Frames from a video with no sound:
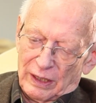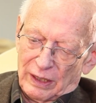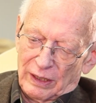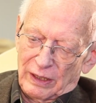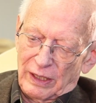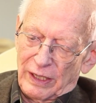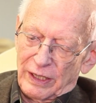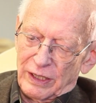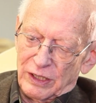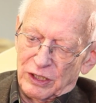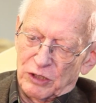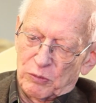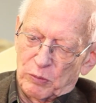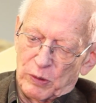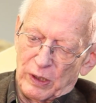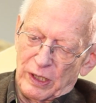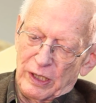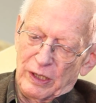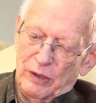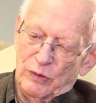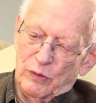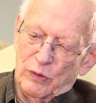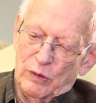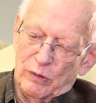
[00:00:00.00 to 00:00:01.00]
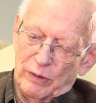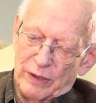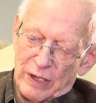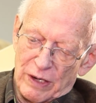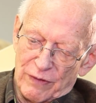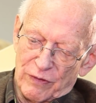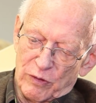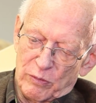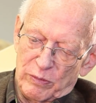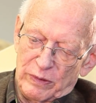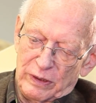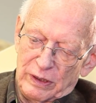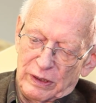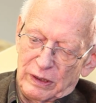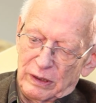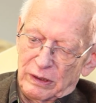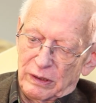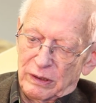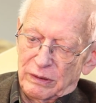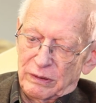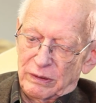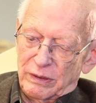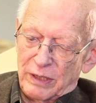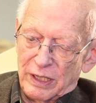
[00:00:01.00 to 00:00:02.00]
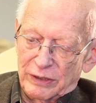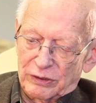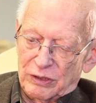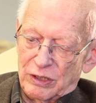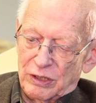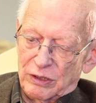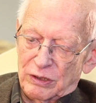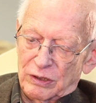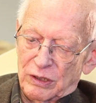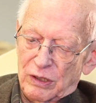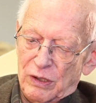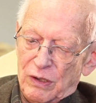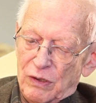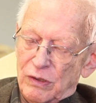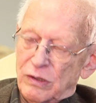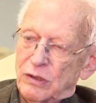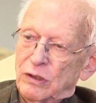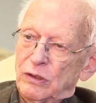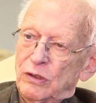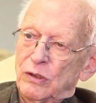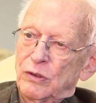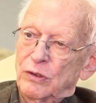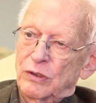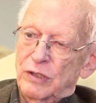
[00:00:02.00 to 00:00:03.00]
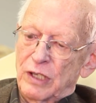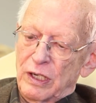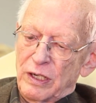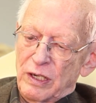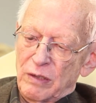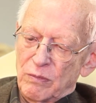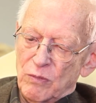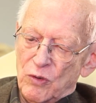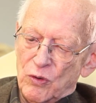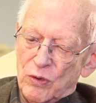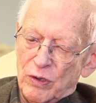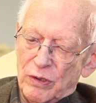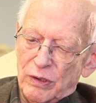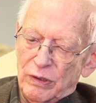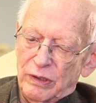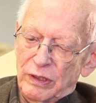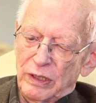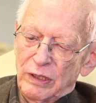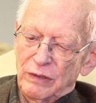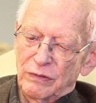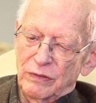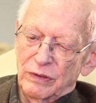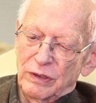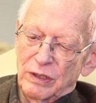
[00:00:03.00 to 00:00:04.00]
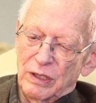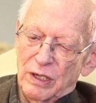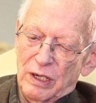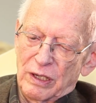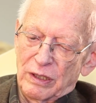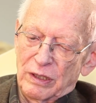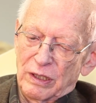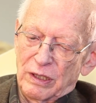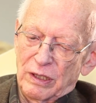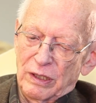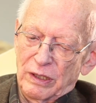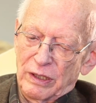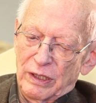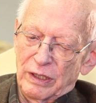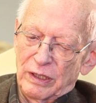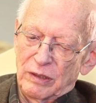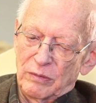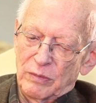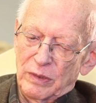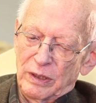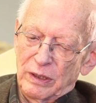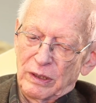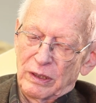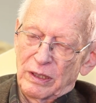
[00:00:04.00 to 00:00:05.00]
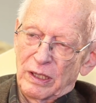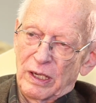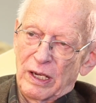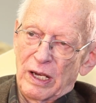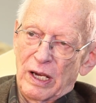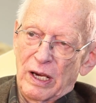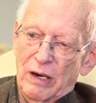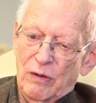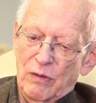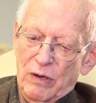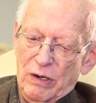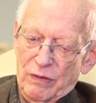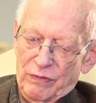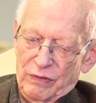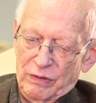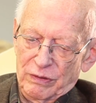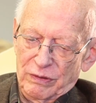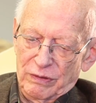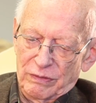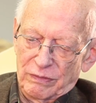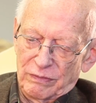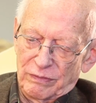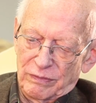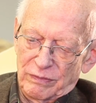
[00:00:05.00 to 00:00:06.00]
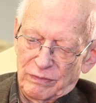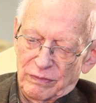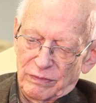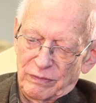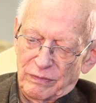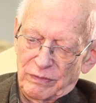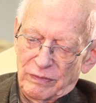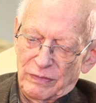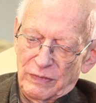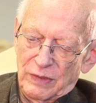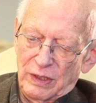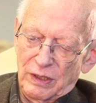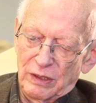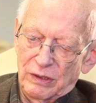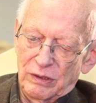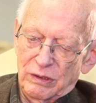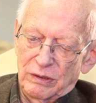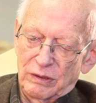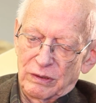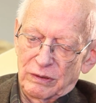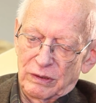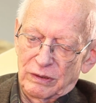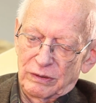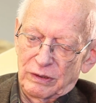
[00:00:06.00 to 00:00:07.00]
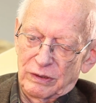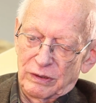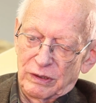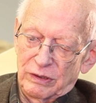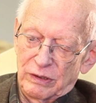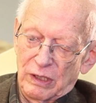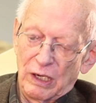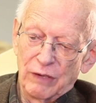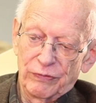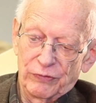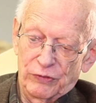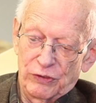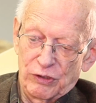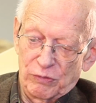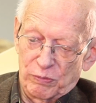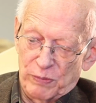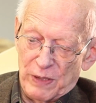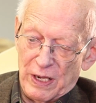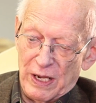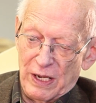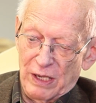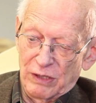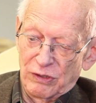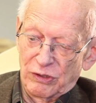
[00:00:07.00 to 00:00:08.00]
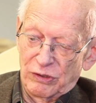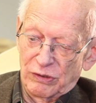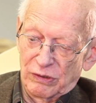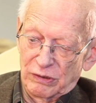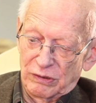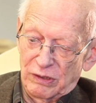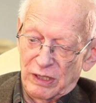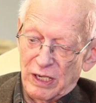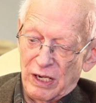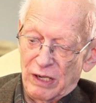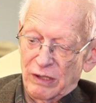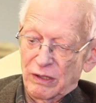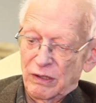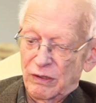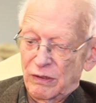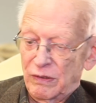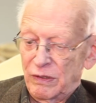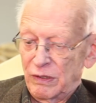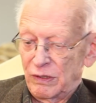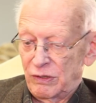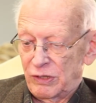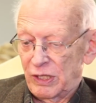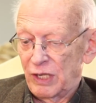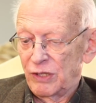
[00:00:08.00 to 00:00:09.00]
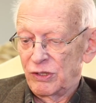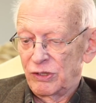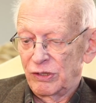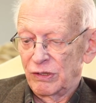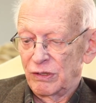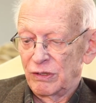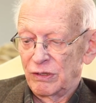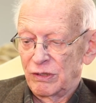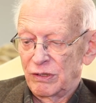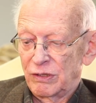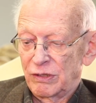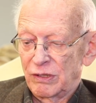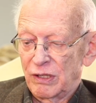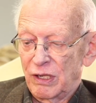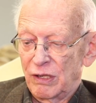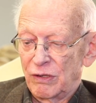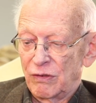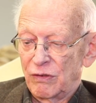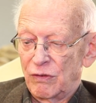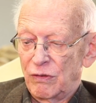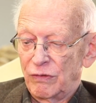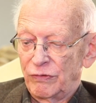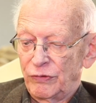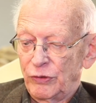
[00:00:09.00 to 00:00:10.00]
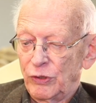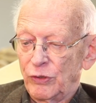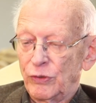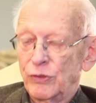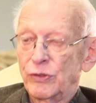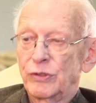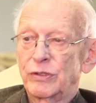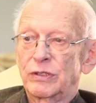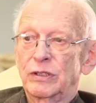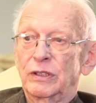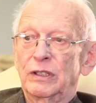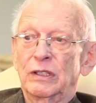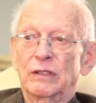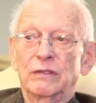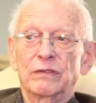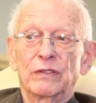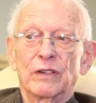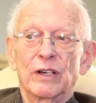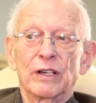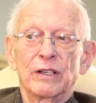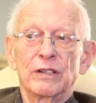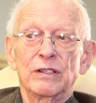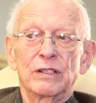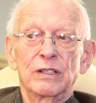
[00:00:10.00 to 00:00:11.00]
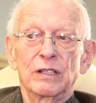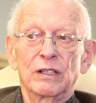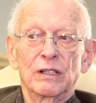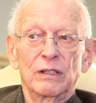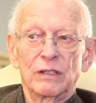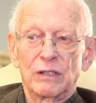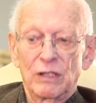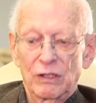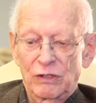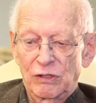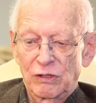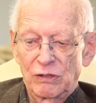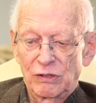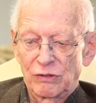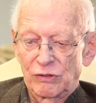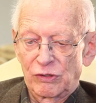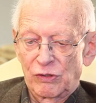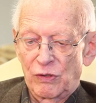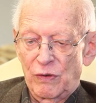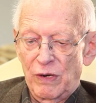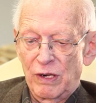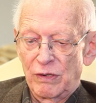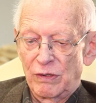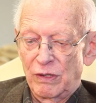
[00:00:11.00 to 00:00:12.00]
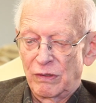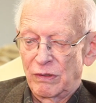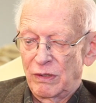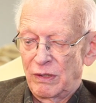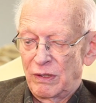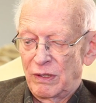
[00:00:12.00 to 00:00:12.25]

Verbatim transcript: Let us pray it will never be necessary to use anymore, even on our enemy. However, it, if Japan should doubt our intentions and refuse to give unconditional surrender,